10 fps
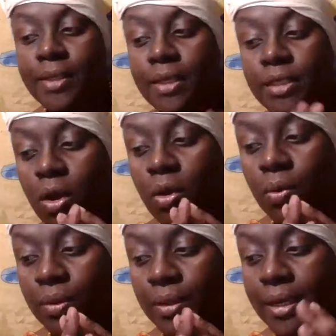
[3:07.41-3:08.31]

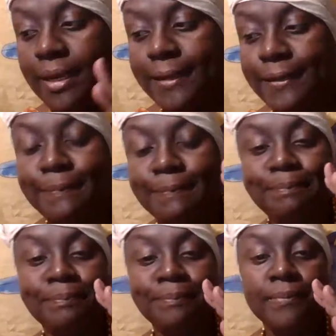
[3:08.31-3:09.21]
So
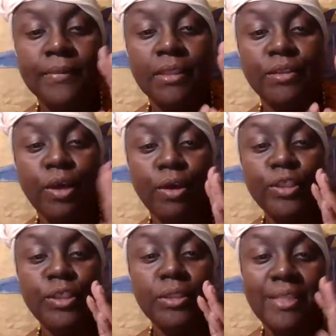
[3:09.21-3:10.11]

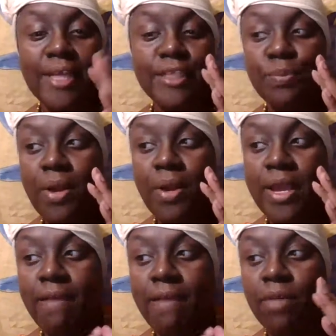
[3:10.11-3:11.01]
that spray
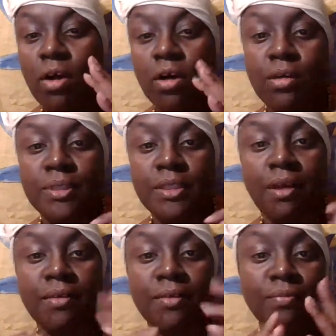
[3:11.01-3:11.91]
involves
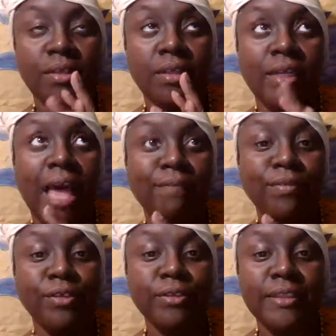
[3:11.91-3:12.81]

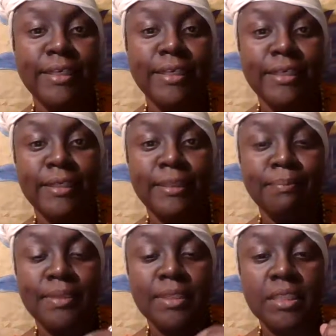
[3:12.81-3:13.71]
lavender
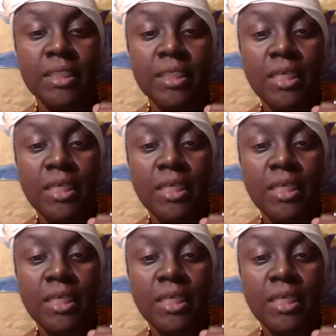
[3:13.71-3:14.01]
stems.